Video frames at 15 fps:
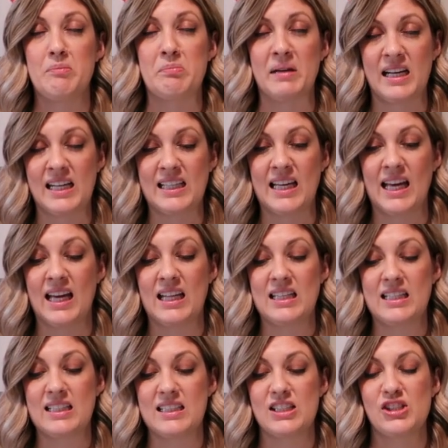But
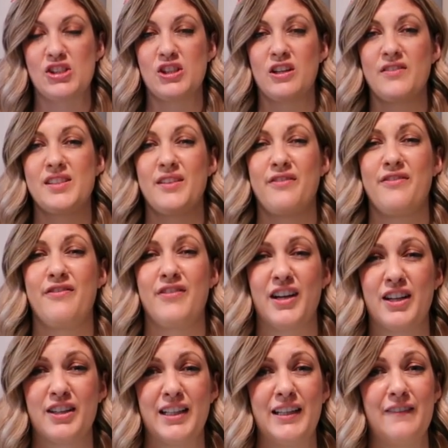again, serves a
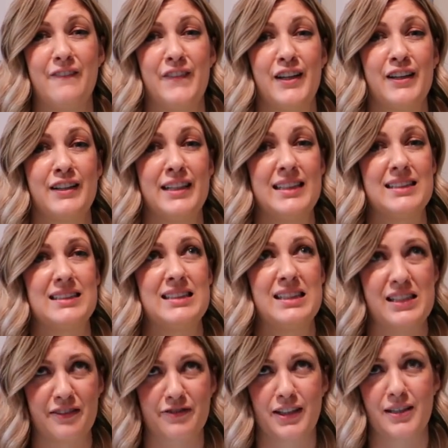very, very
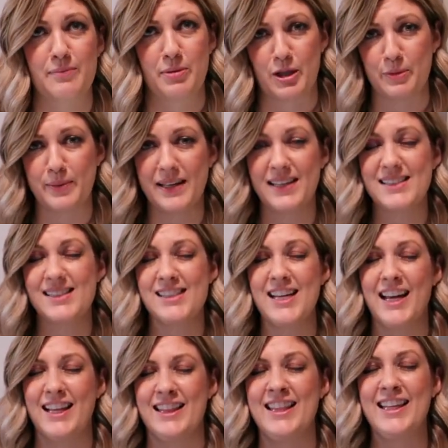different purpose
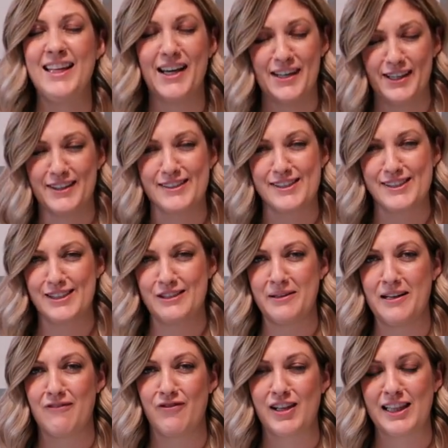than the other two
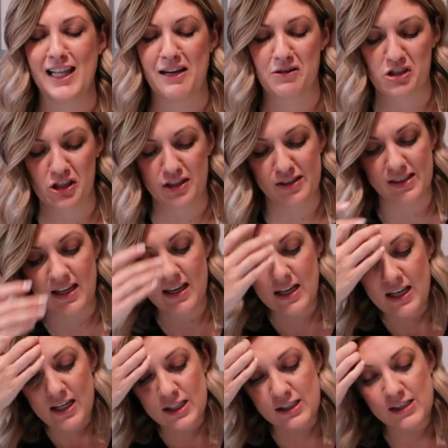infant loungers.
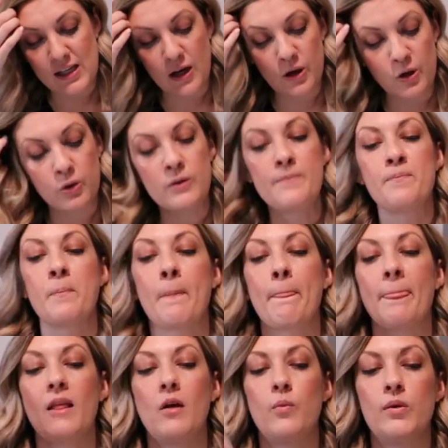So
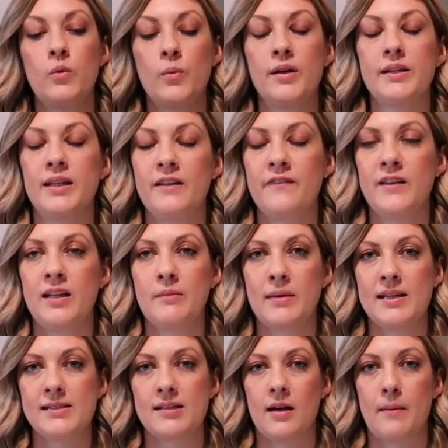when we're giving
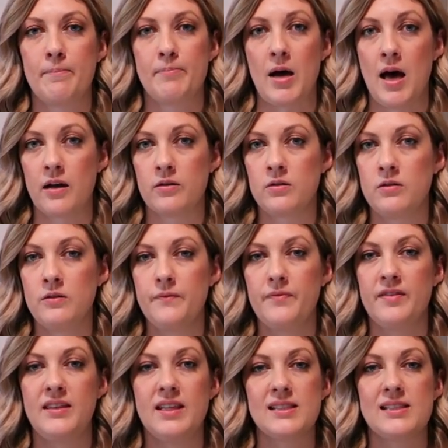my son a bottle,
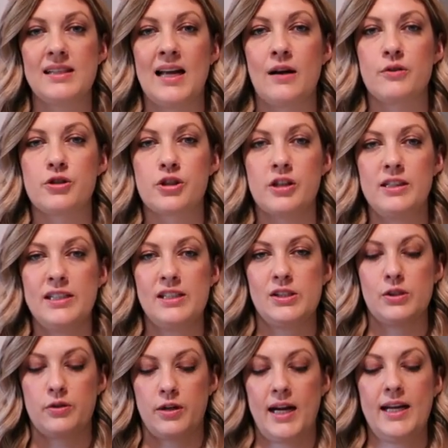this lounger is
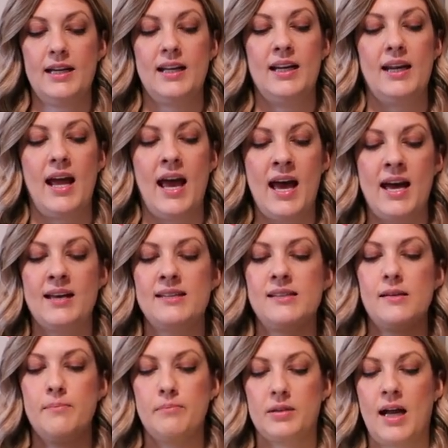great. It
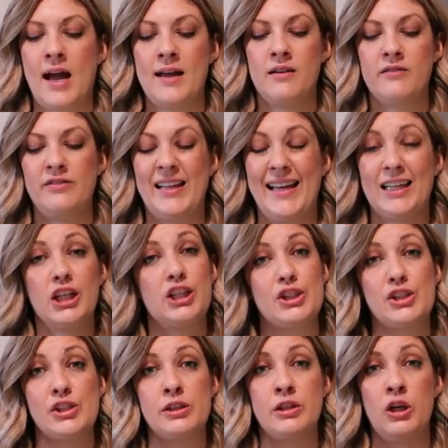has kind of like a
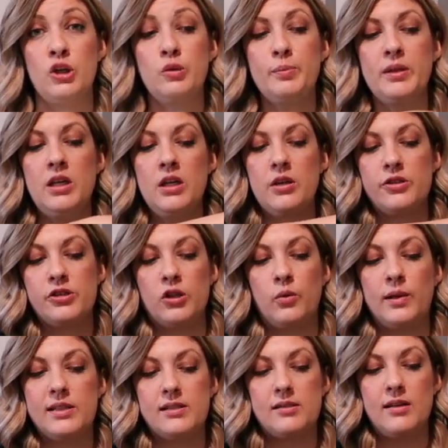slope. So
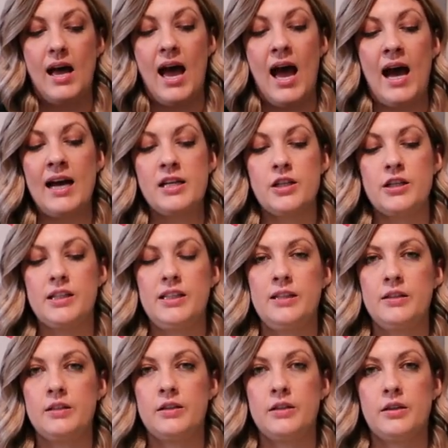it's higher
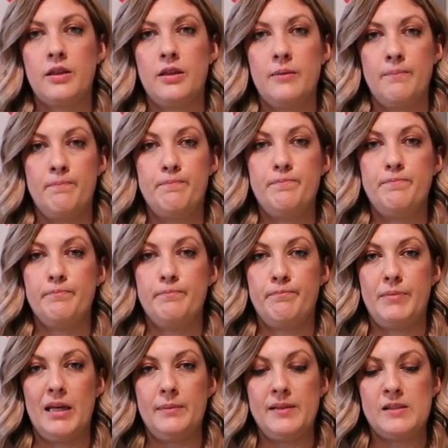here, the
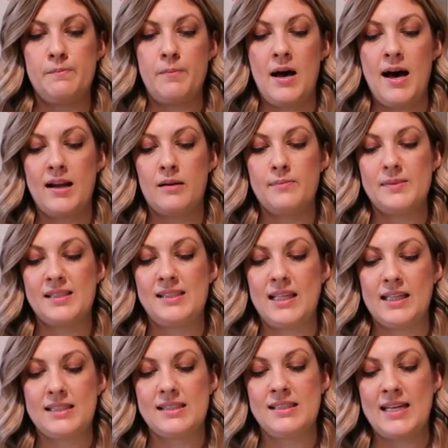baby's bottom
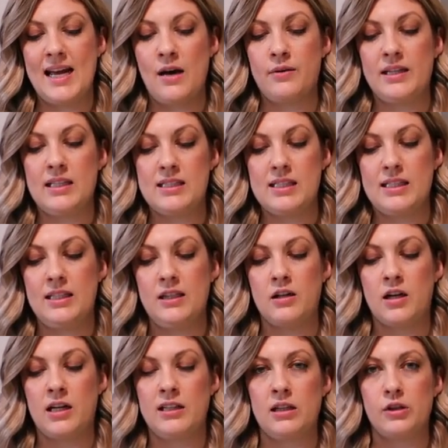sinks down into
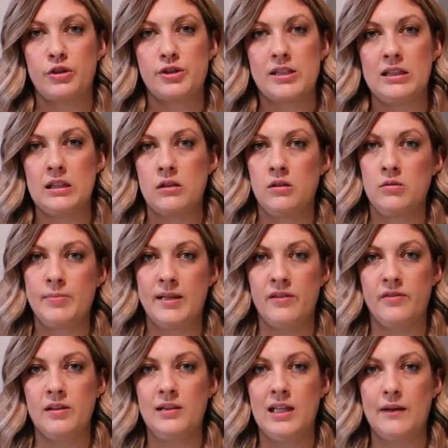here, and then there's a little bit
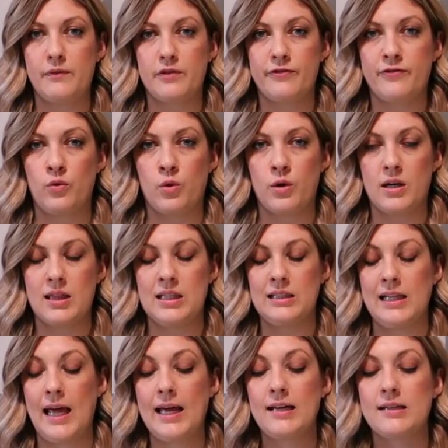of a lift for the
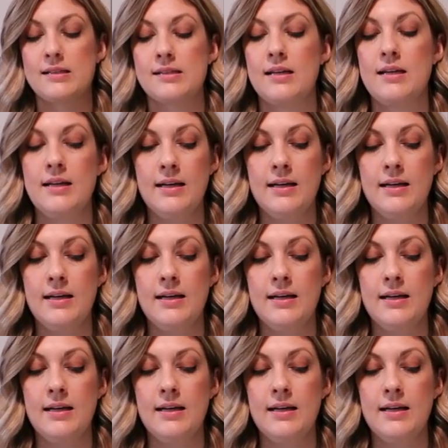legs.